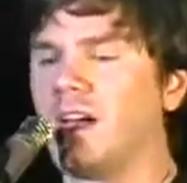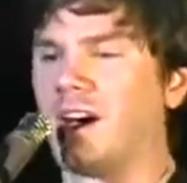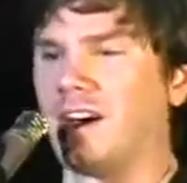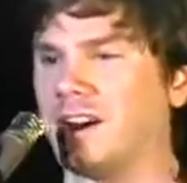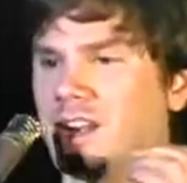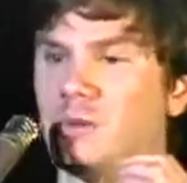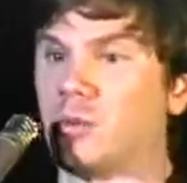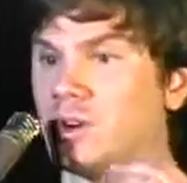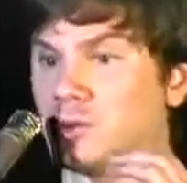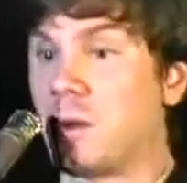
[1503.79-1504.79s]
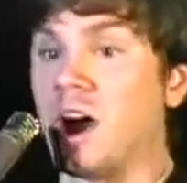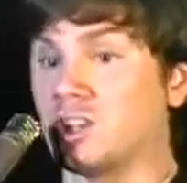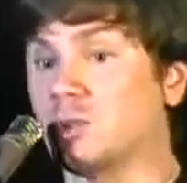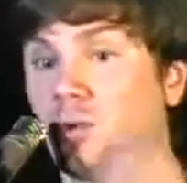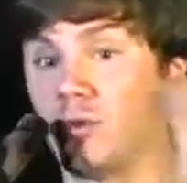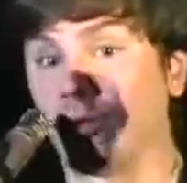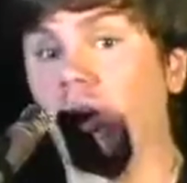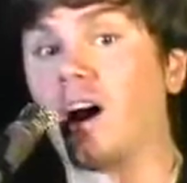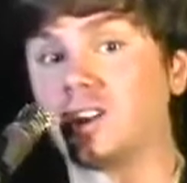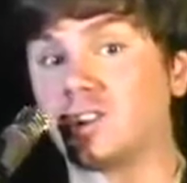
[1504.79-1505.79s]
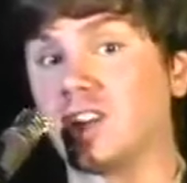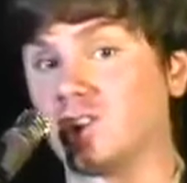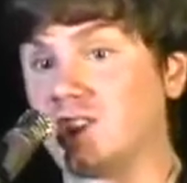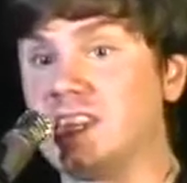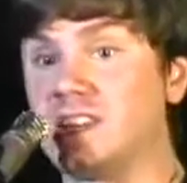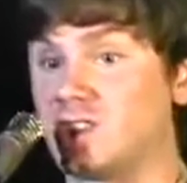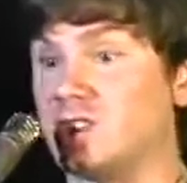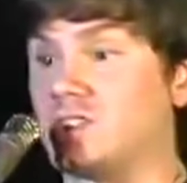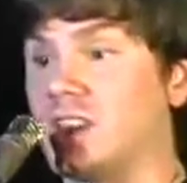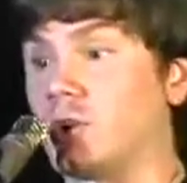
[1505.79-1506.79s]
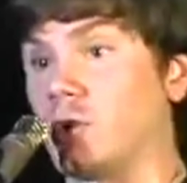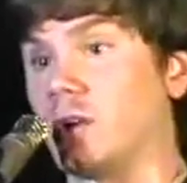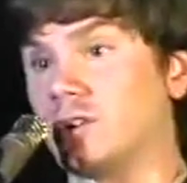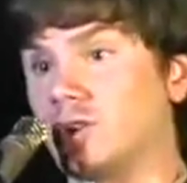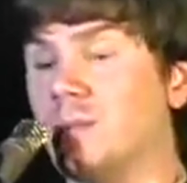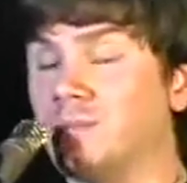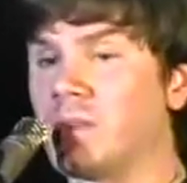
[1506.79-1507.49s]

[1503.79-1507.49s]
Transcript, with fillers: Uh, it was possible for us as geeks and tinkerers